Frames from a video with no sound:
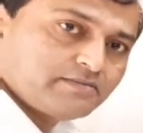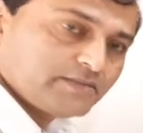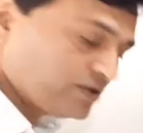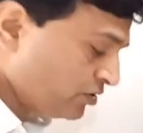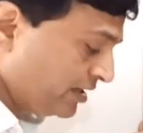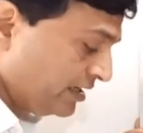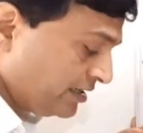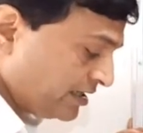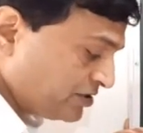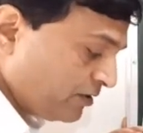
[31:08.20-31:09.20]

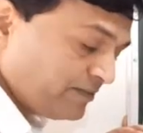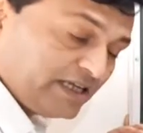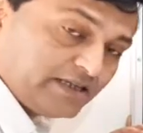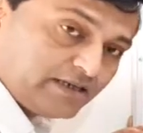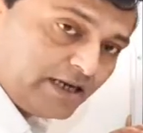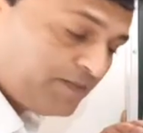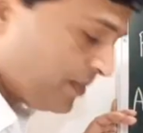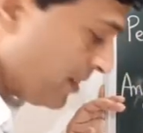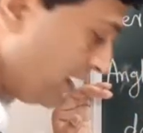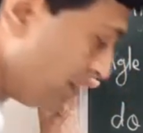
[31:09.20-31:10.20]
Integration of d theta?
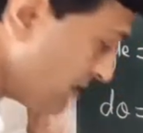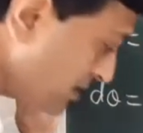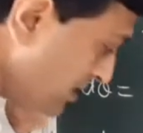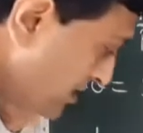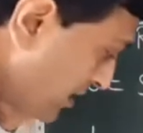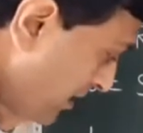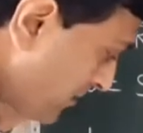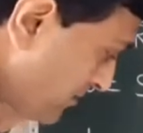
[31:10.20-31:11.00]
It is theta.